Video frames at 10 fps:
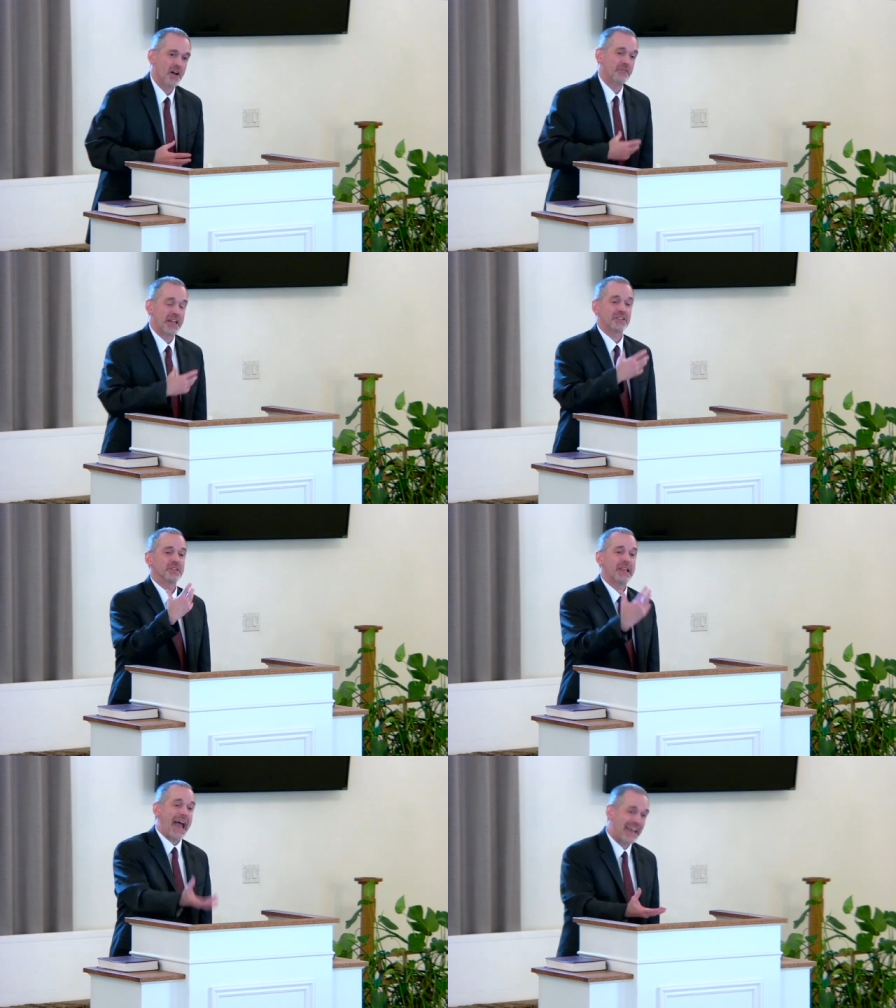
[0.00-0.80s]
of a
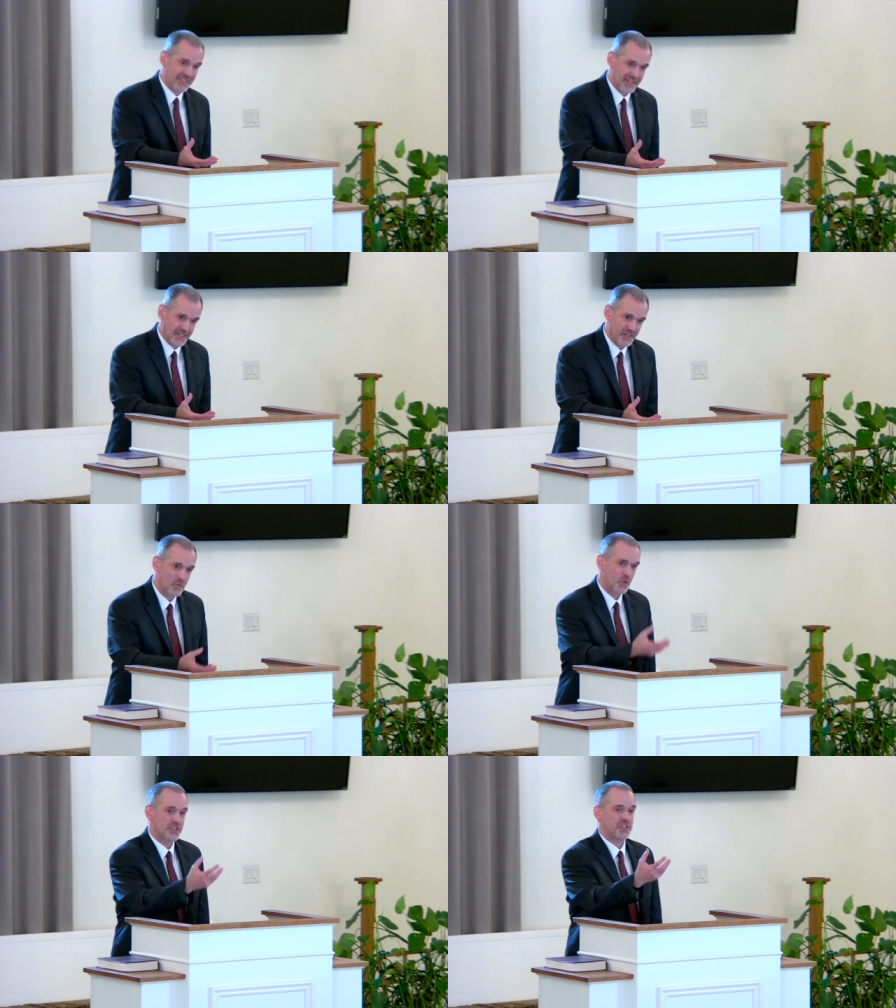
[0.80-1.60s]
Latin,
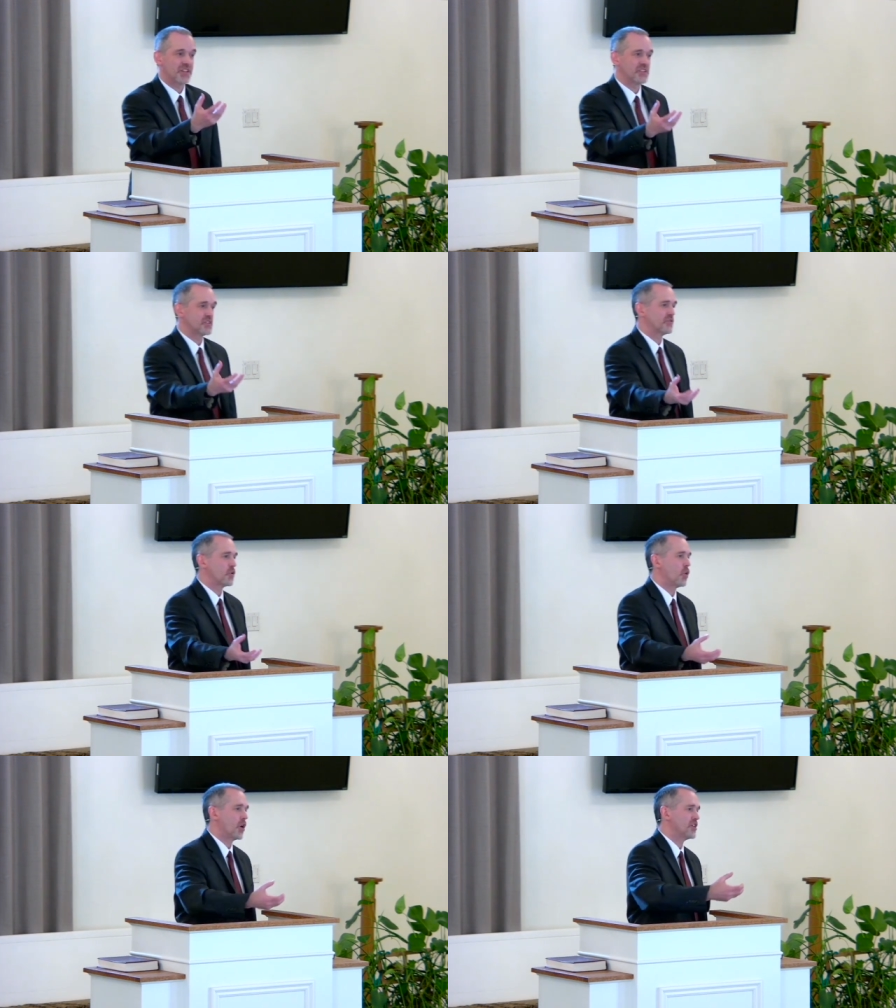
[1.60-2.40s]
which is, of
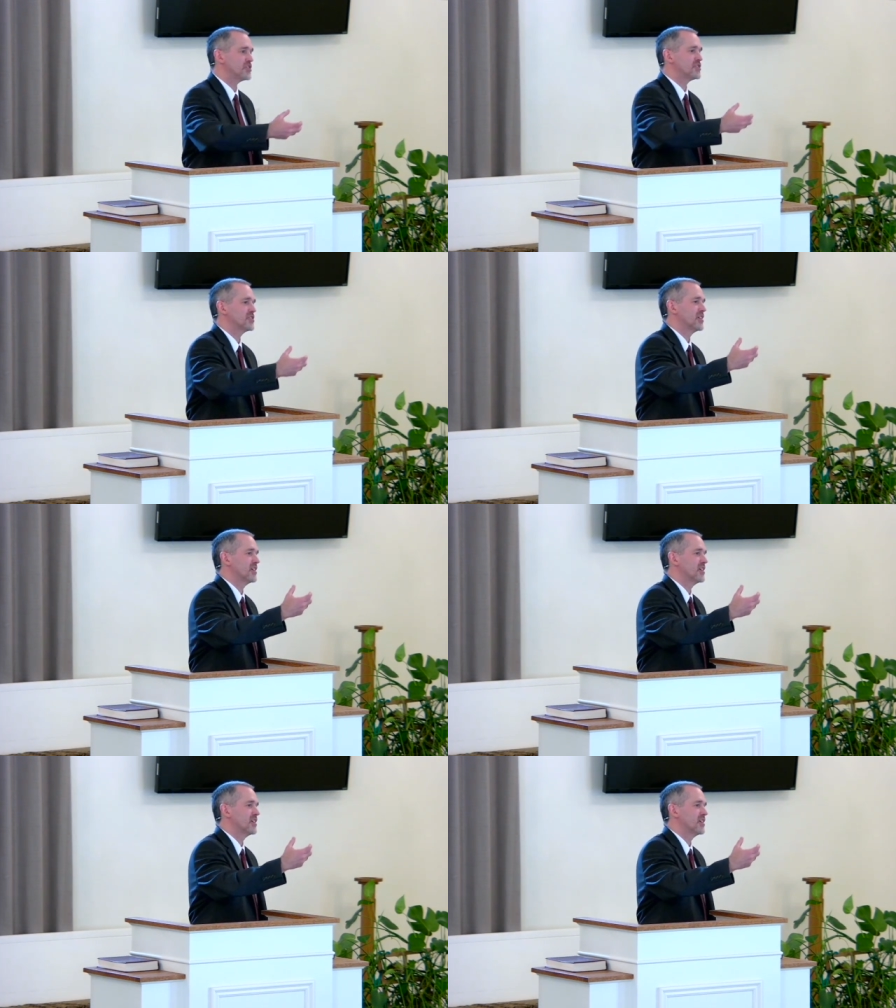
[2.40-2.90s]
course,